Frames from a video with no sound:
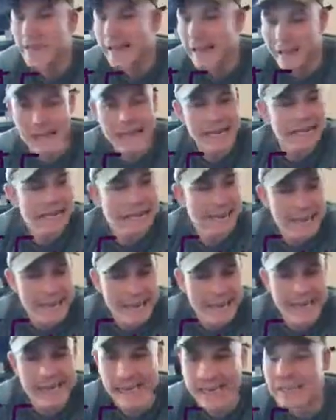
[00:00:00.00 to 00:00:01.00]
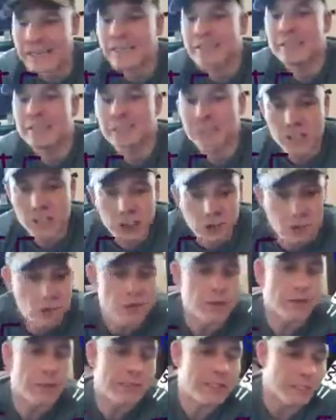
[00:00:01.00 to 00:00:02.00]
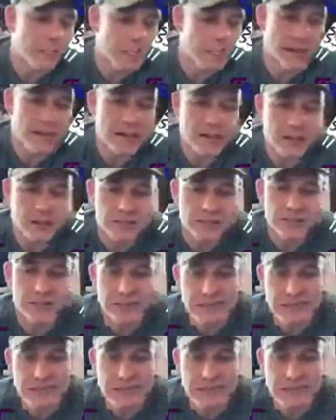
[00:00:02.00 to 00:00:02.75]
And he sold them in 2000.